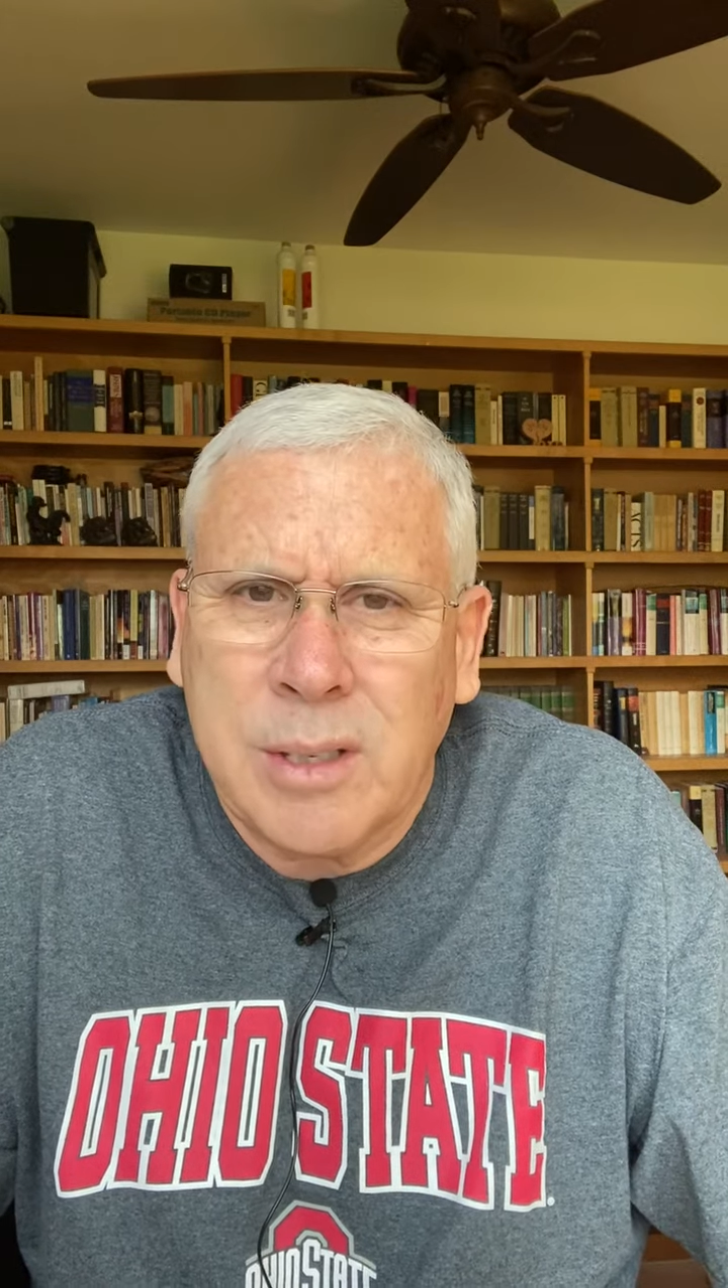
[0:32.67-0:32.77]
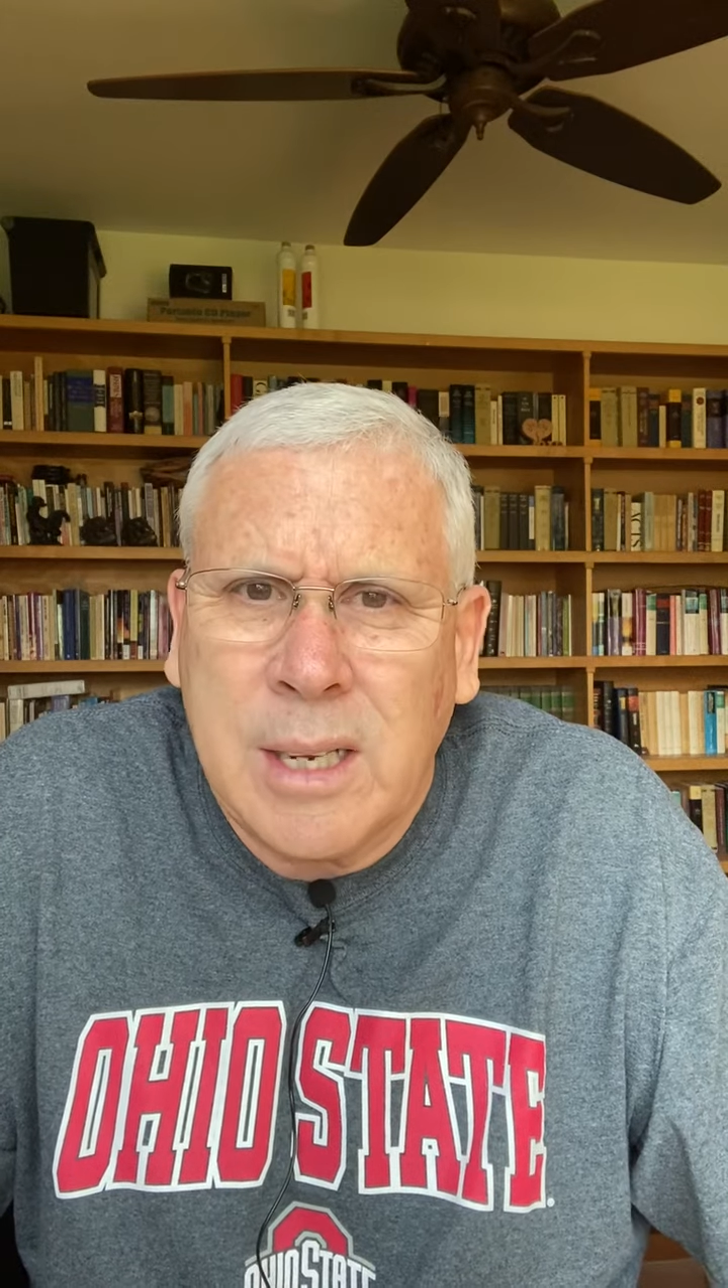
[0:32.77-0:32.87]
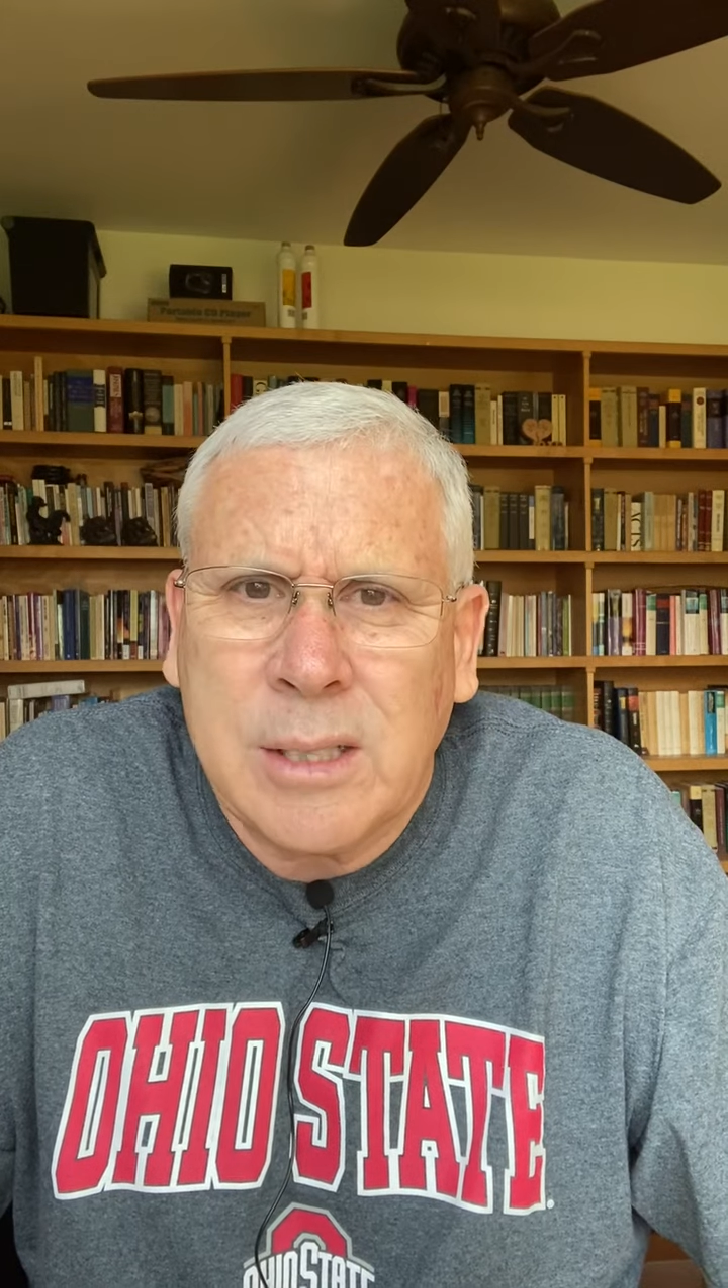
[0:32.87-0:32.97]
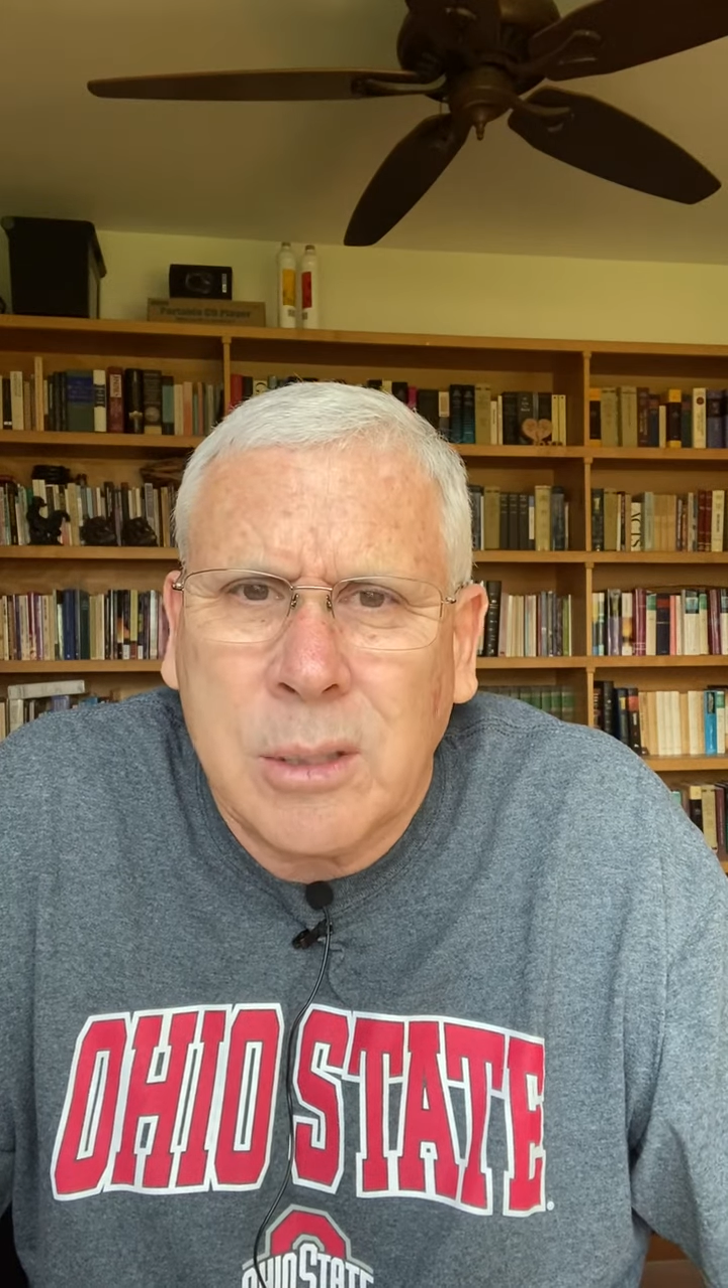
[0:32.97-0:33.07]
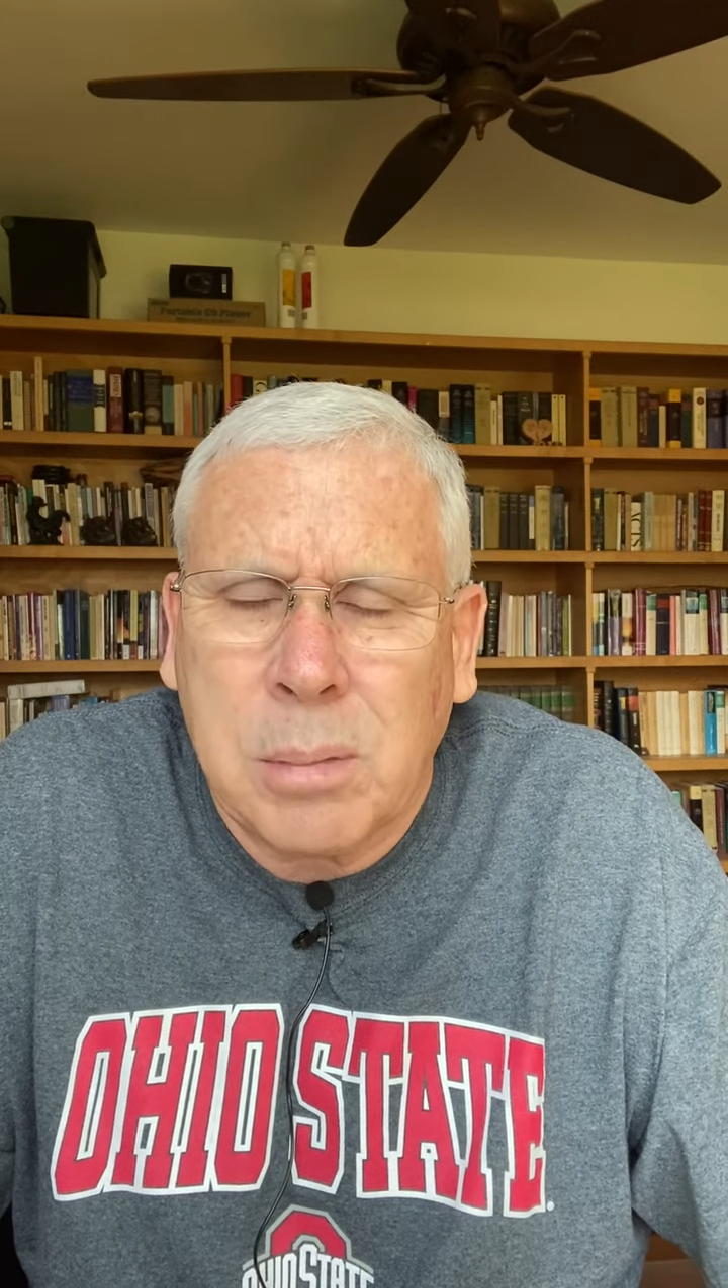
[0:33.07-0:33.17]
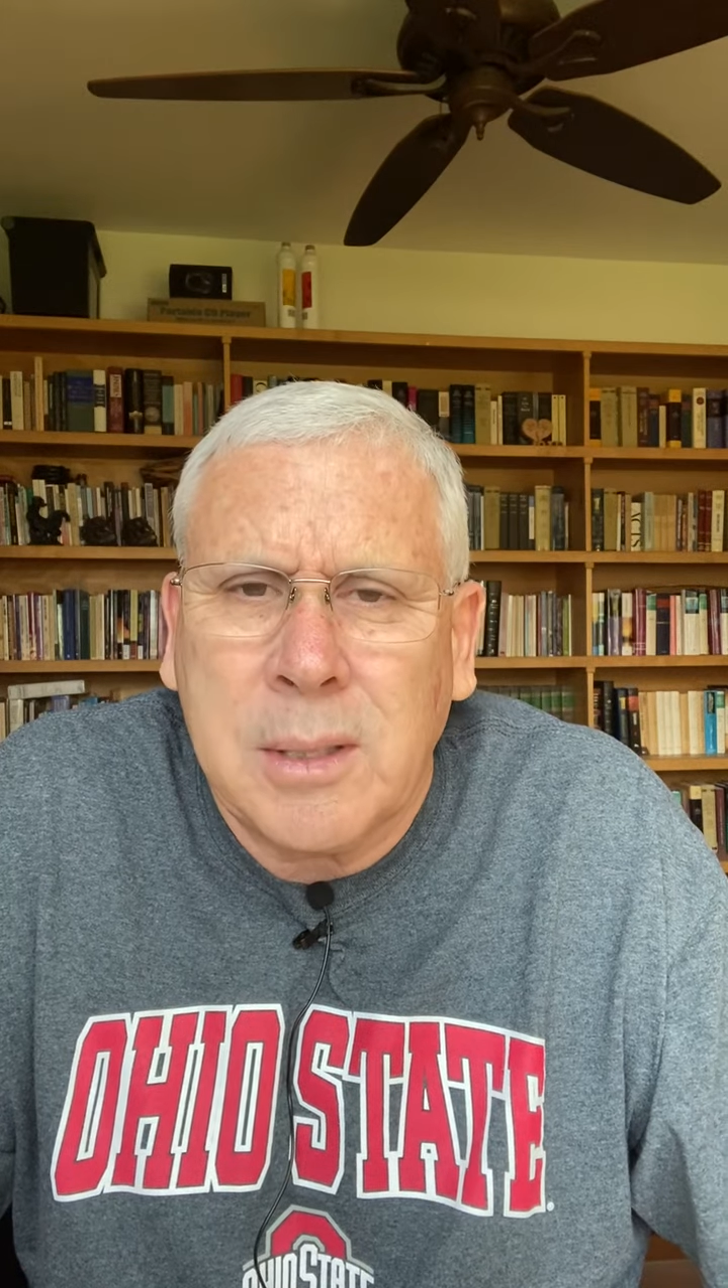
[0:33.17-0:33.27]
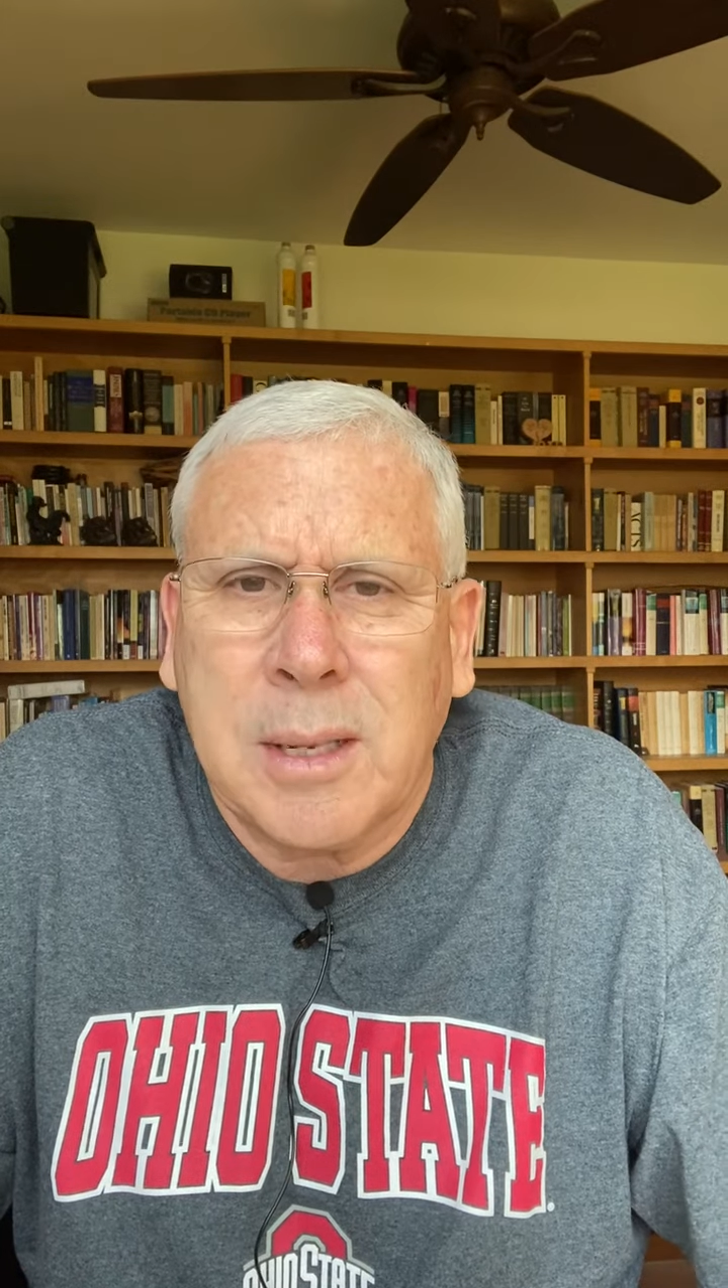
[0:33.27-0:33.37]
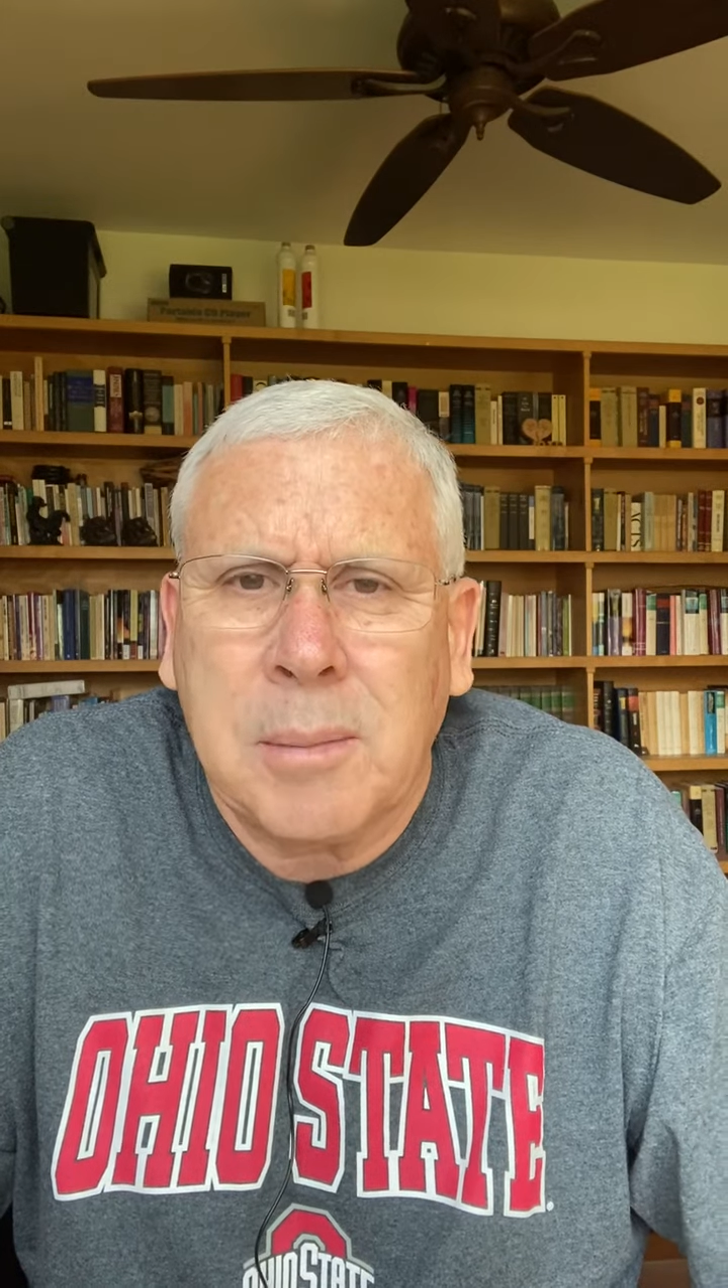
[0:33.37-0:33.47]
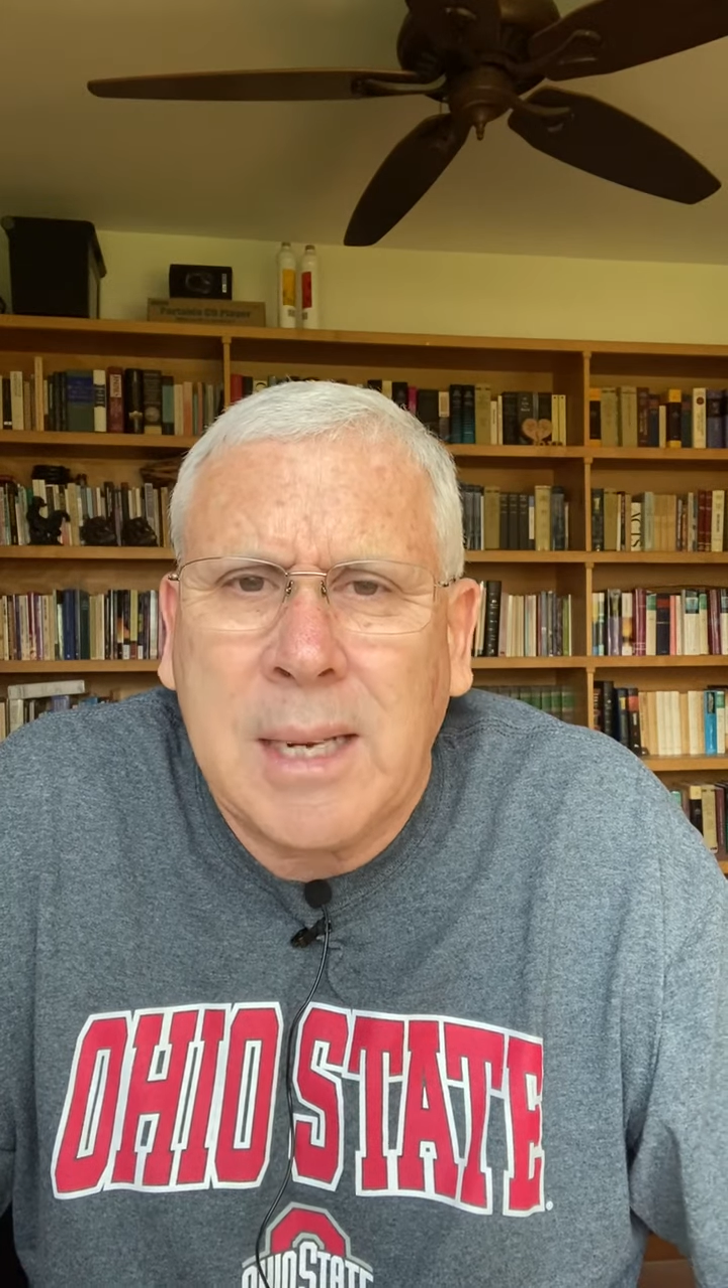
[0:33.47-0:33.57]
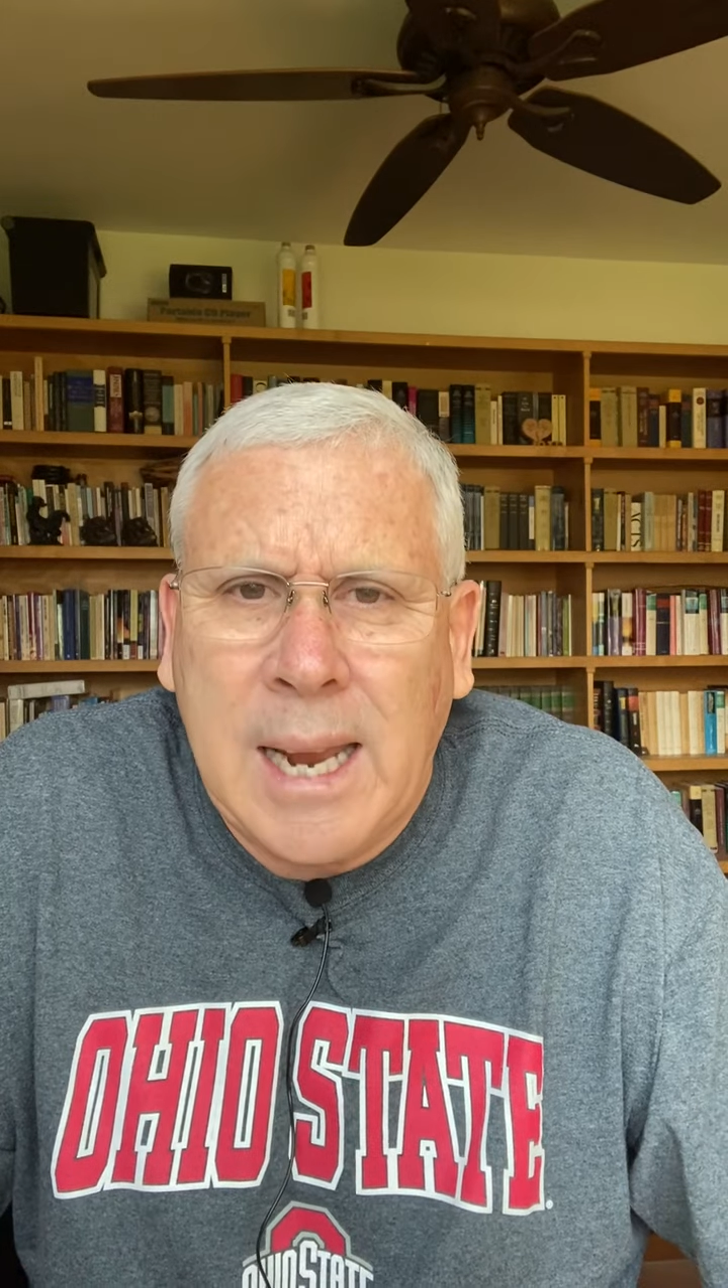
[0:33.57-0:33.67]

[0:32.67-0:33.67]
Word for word: to discipline them in